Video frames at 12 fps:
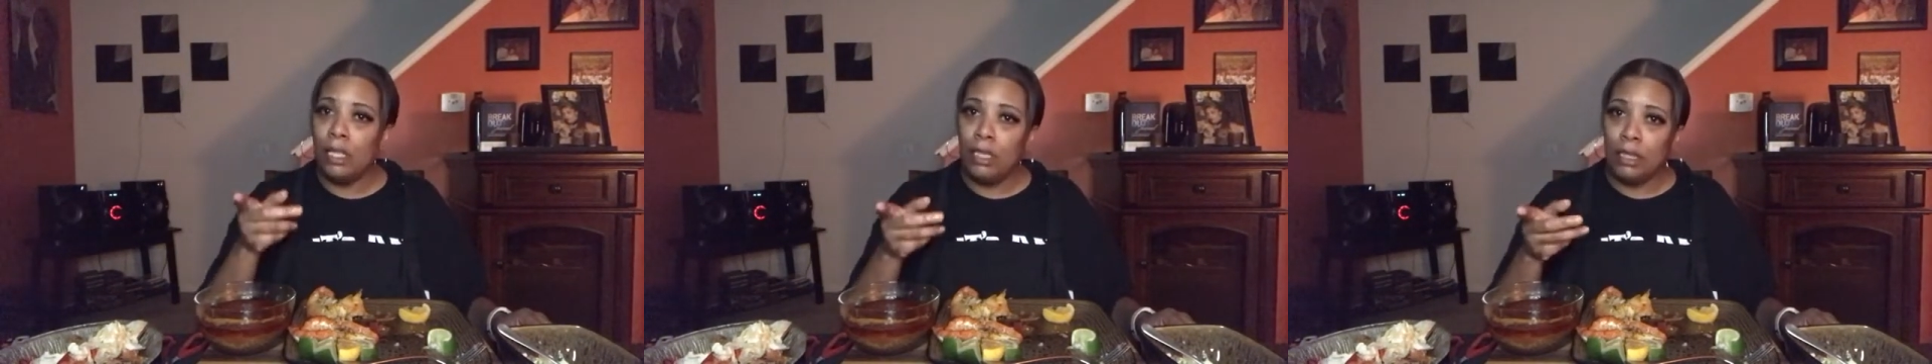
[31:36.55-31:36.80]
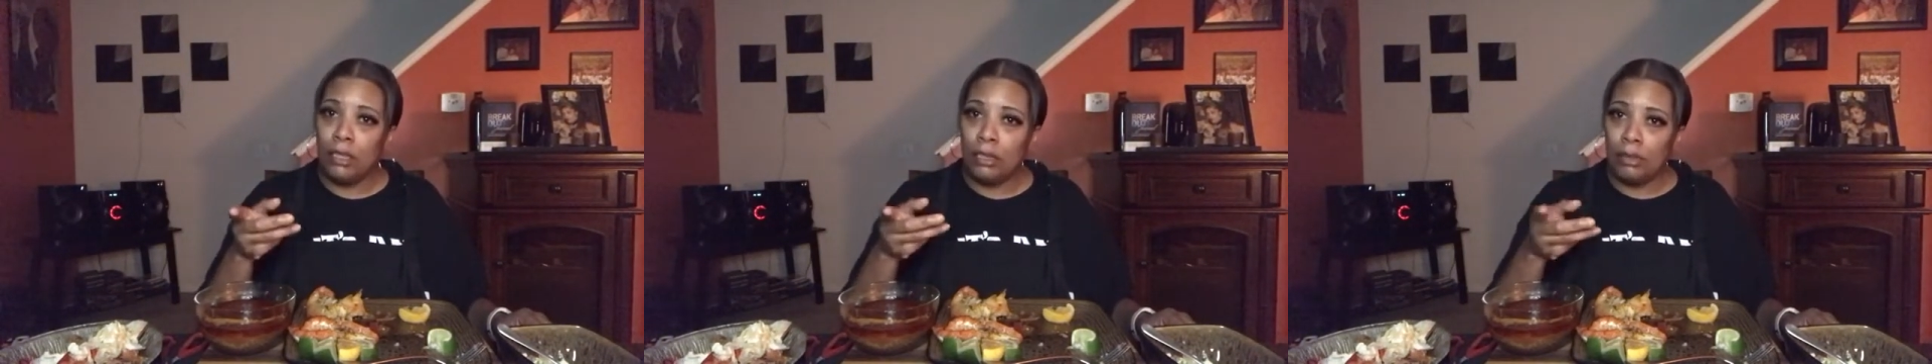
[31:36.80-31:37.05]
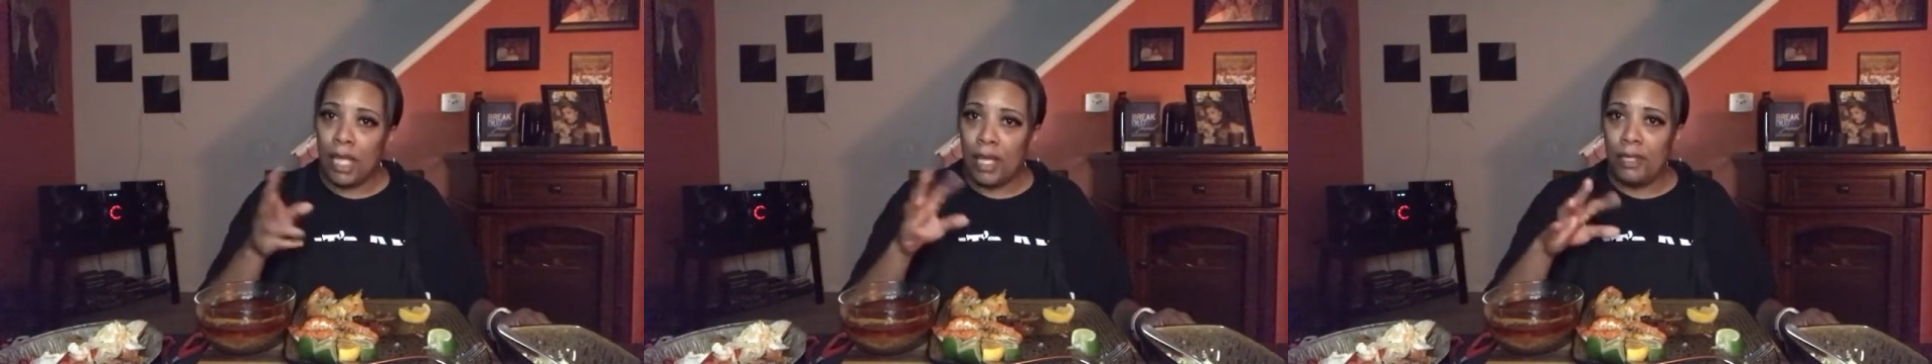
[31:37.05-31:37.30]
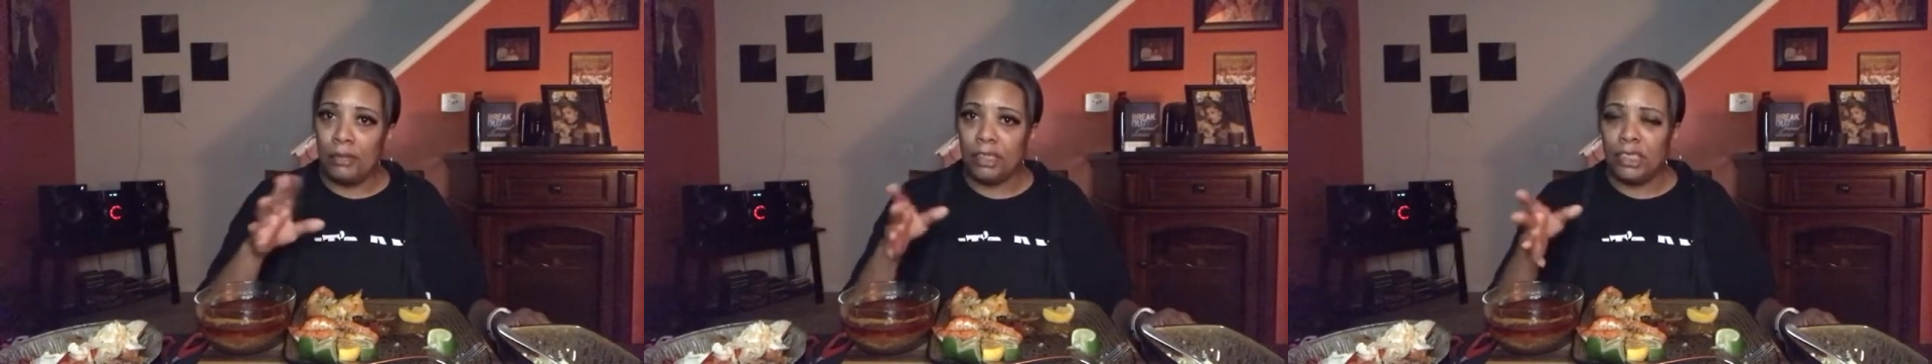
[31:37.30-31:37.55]
That
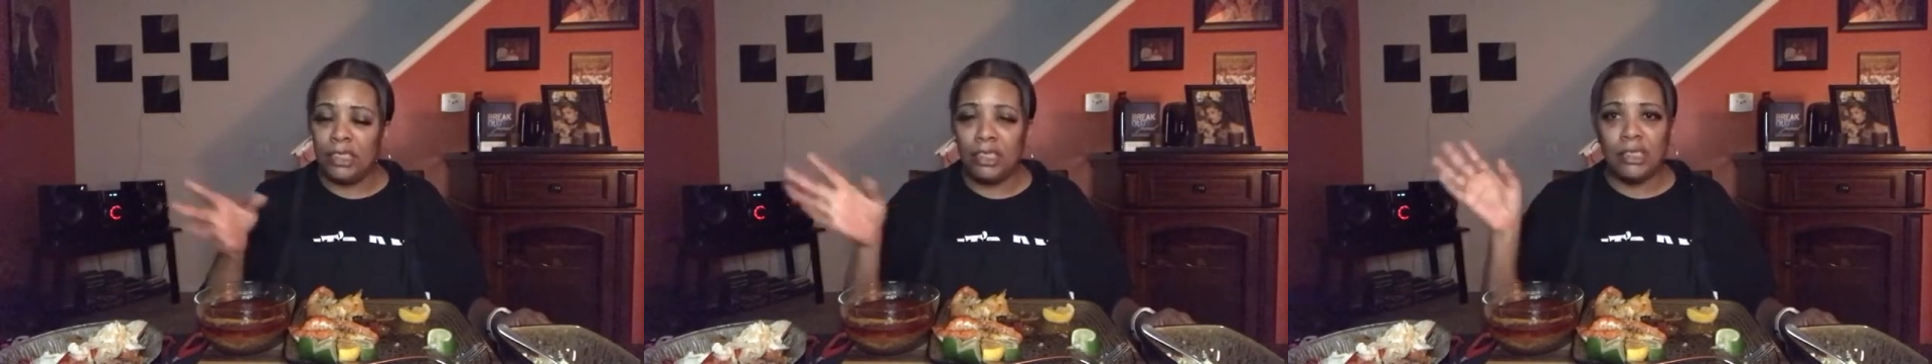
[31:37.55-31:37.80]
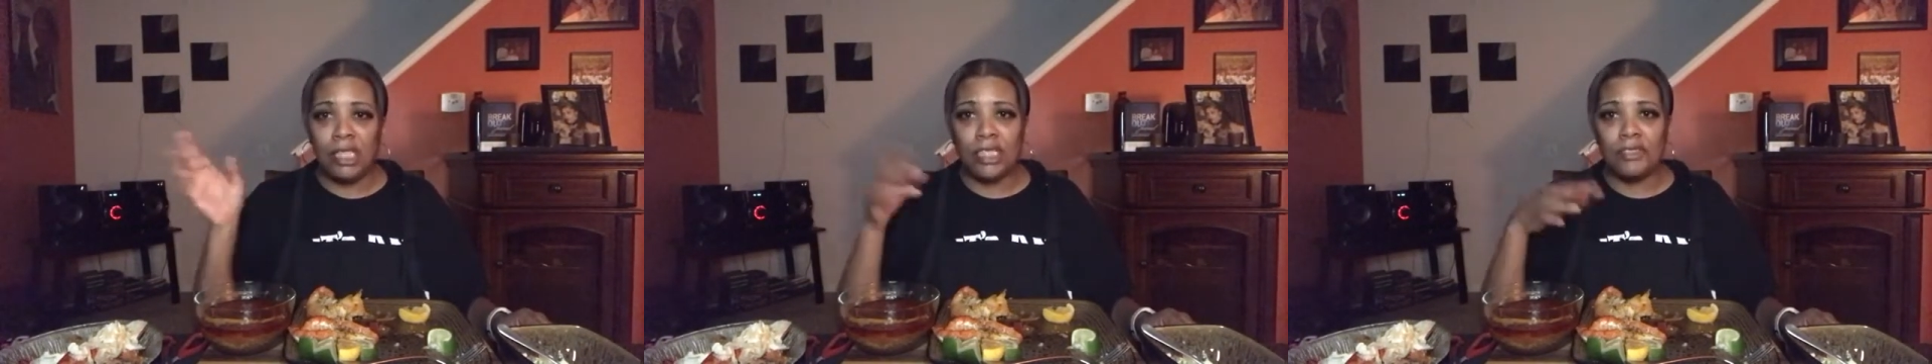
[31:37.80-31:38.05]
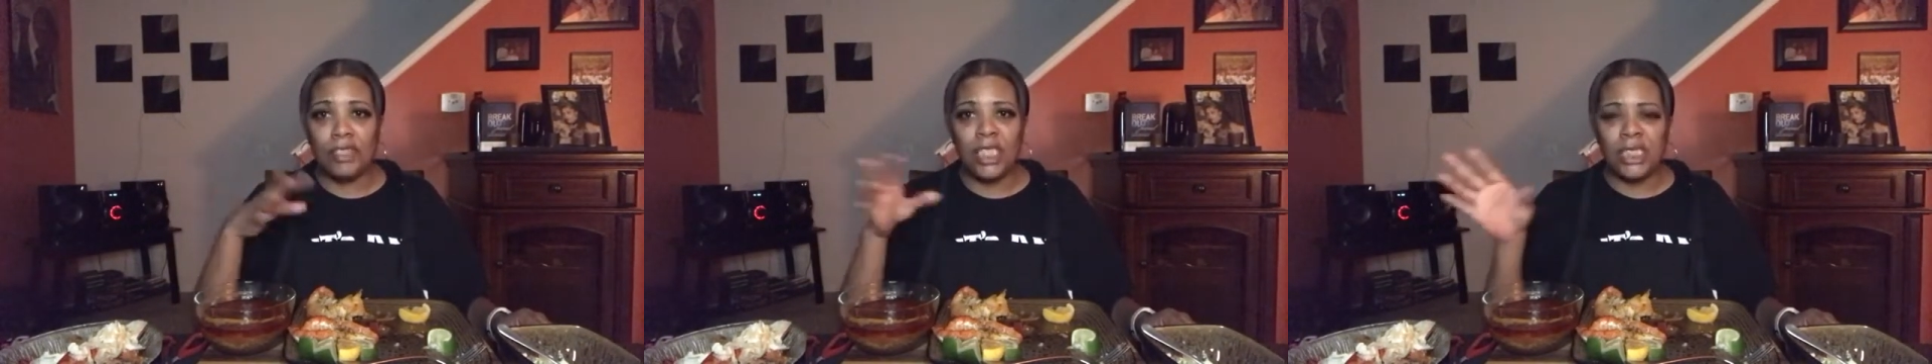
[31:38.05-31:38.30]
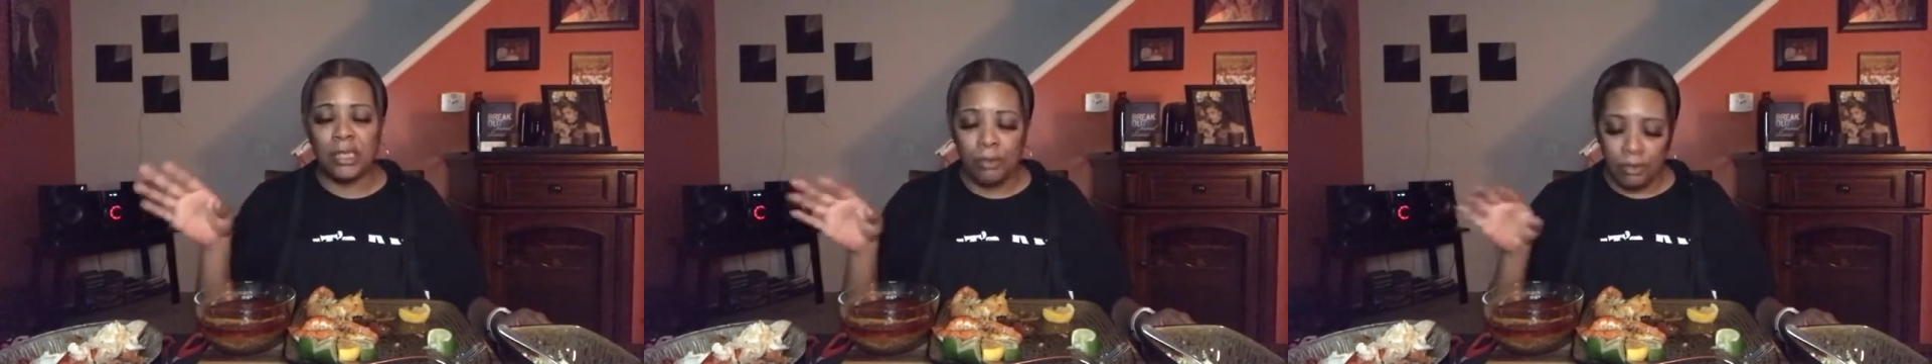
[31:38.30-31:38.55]
LGT stands for
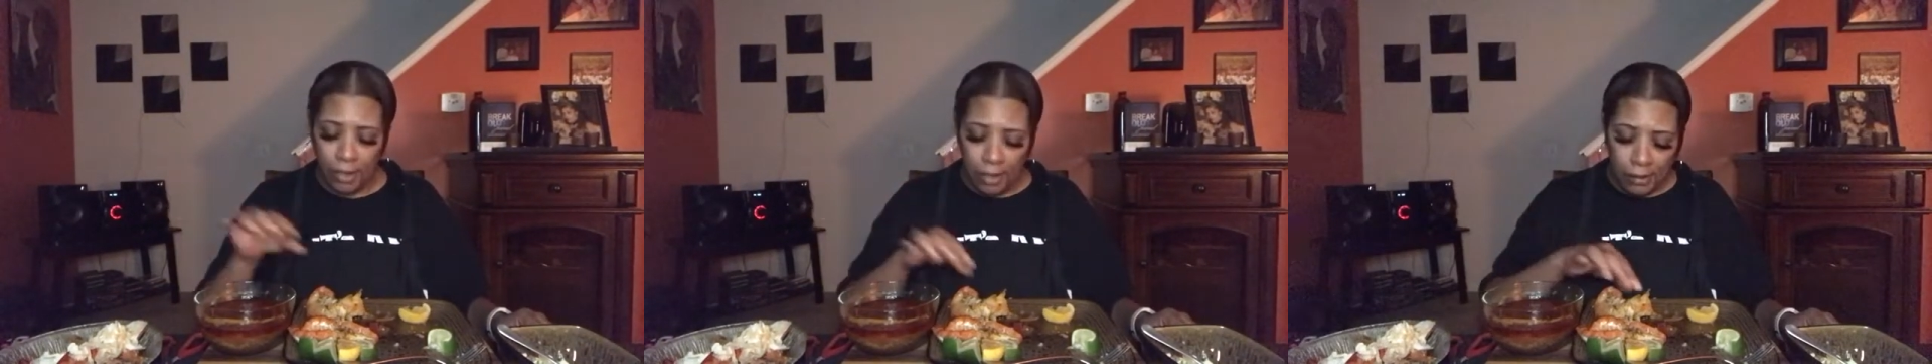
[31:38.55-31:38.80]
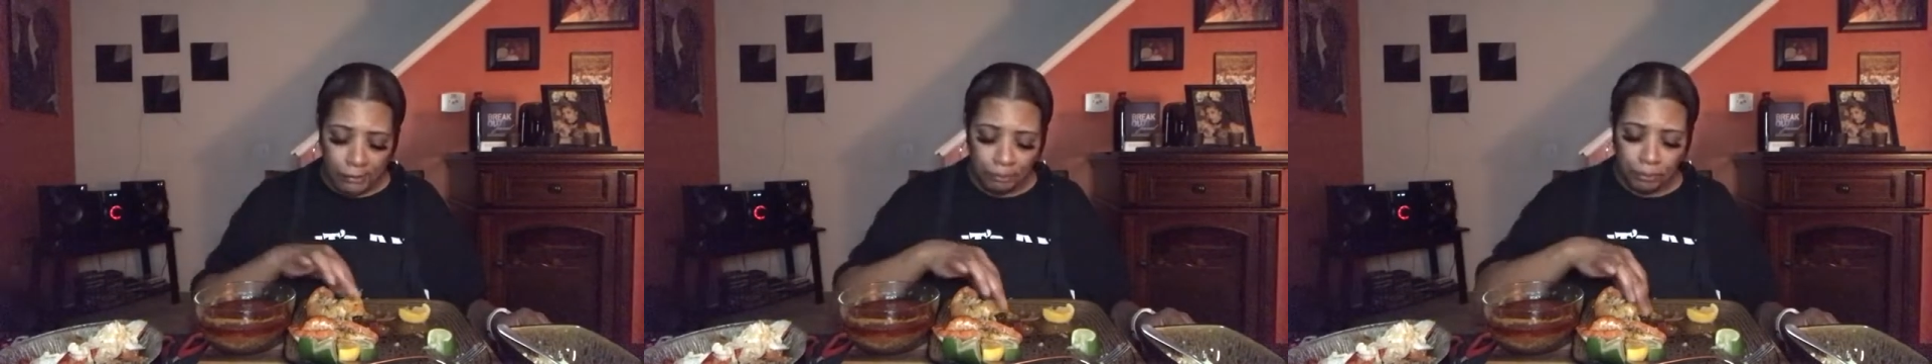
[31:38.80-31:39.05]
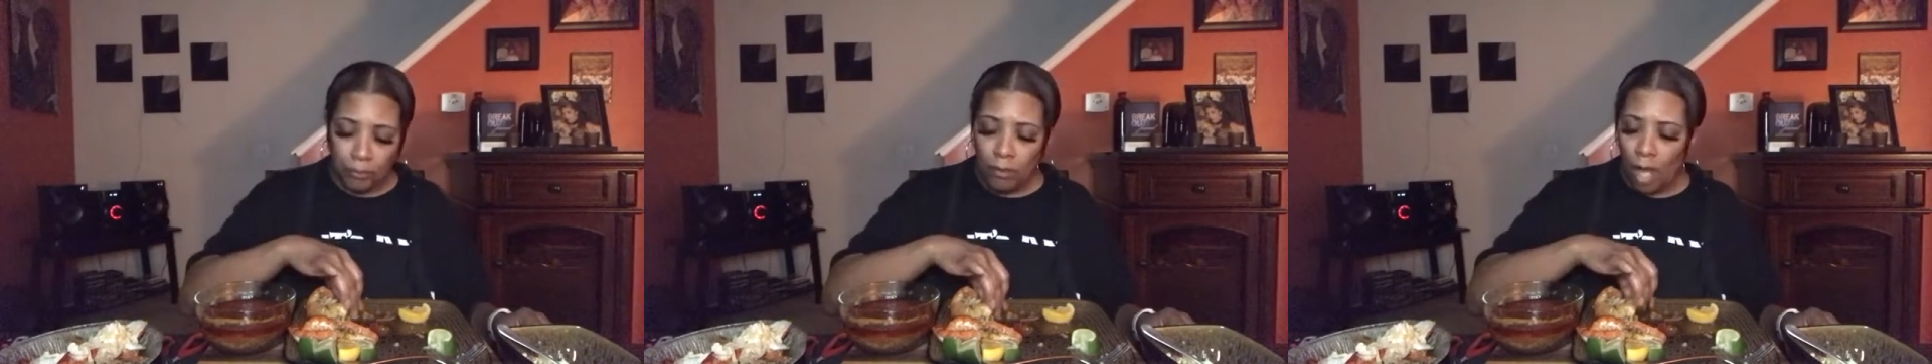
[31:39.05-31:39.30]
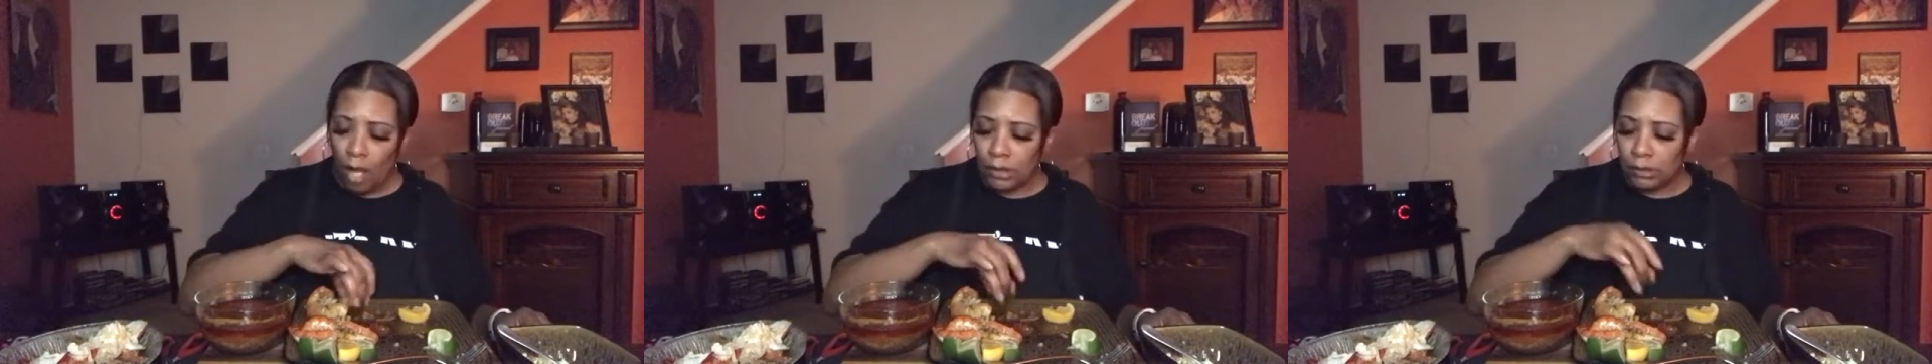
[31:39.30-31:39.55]
Let's Go There.
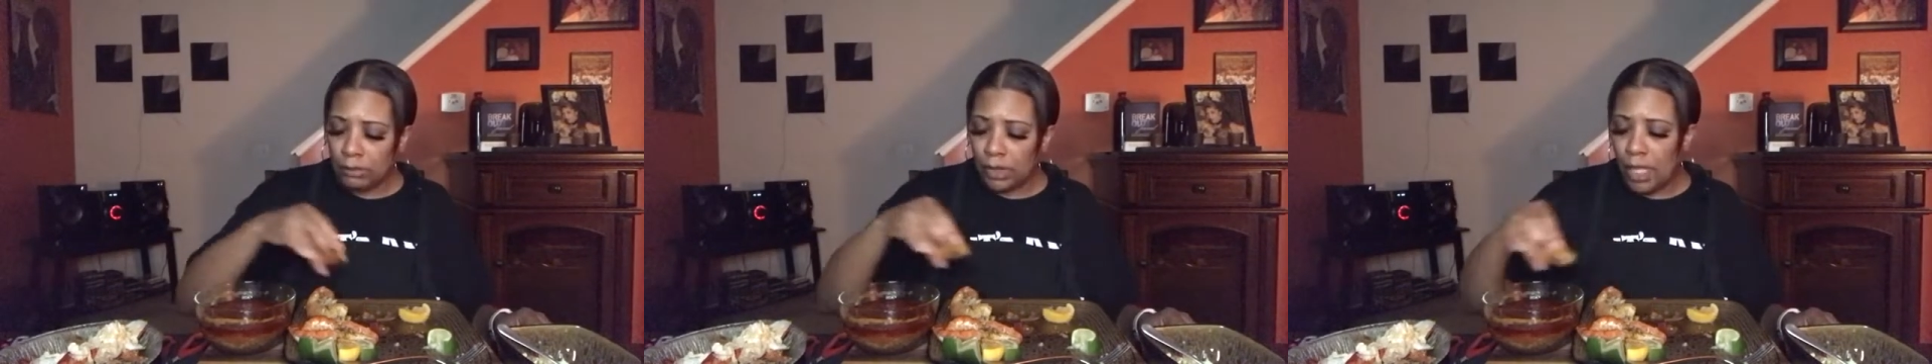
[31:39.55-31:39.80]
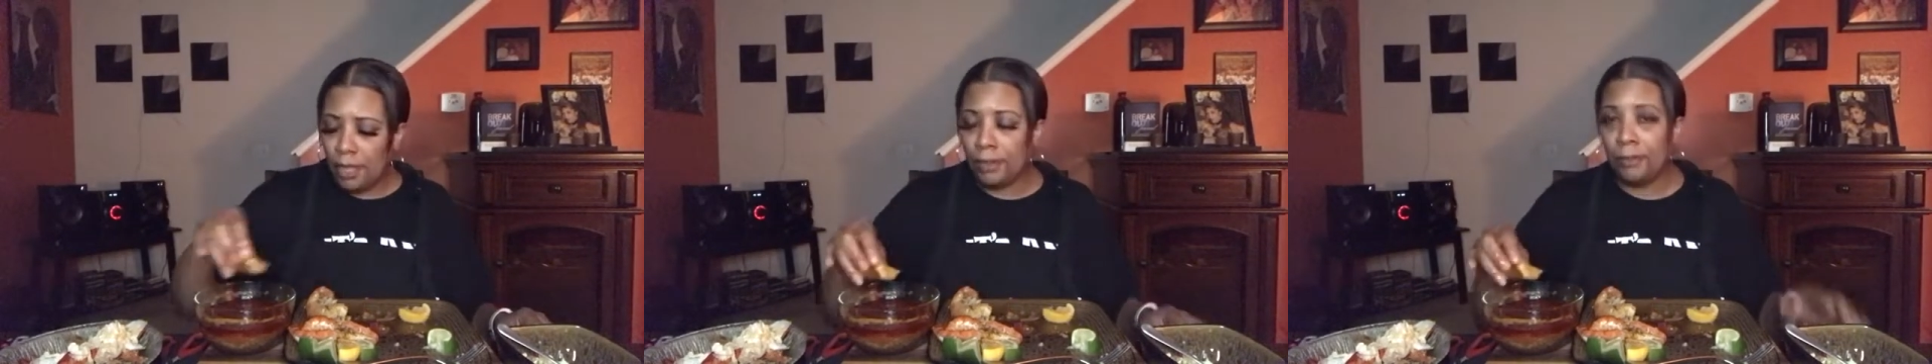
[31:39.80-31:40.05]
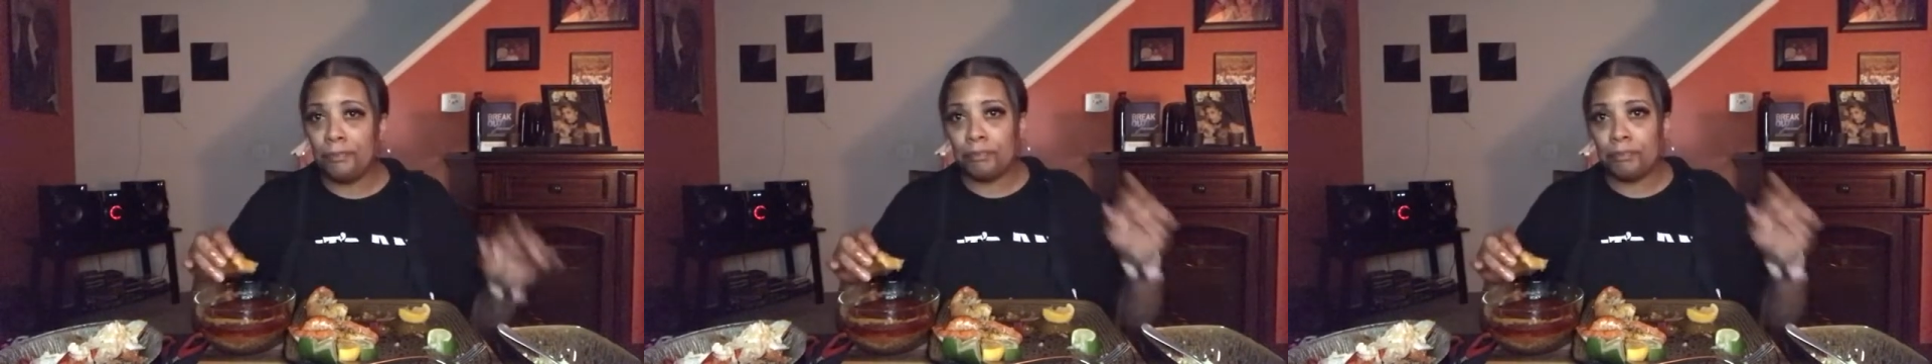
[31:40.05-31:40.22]
Awesome channel.